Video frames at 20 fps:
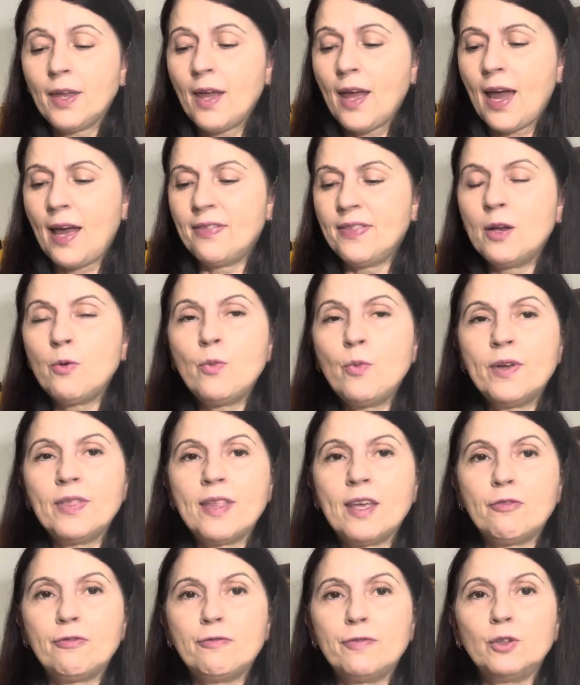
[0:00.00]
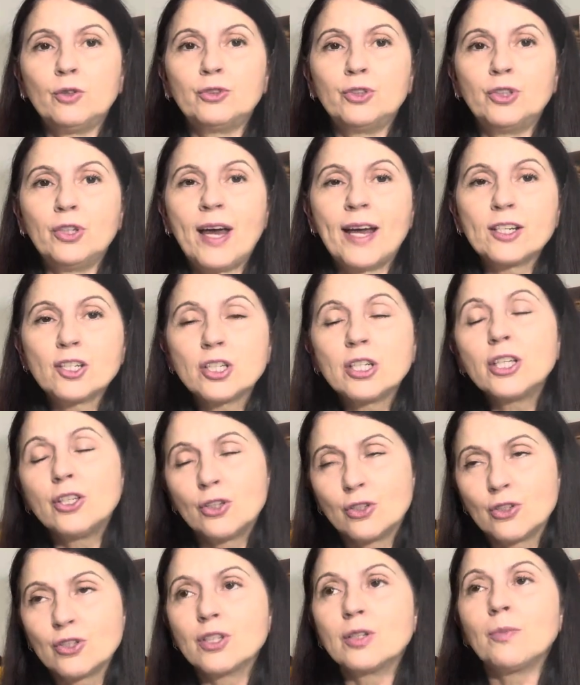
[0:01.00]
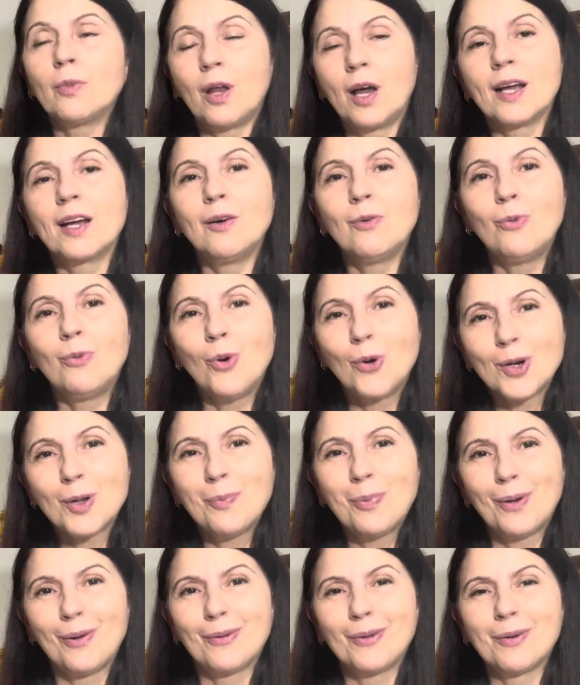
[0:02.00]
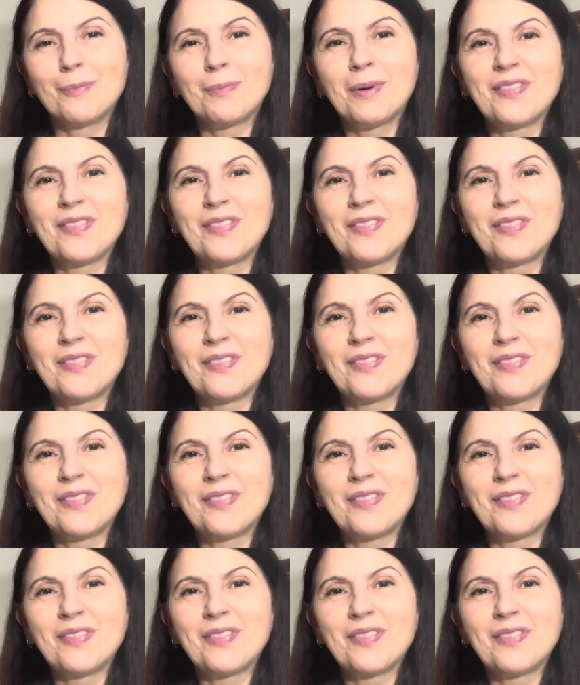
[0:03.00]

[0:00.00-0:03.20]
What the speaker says: and then when they're filled, you actually use them like a water balloon,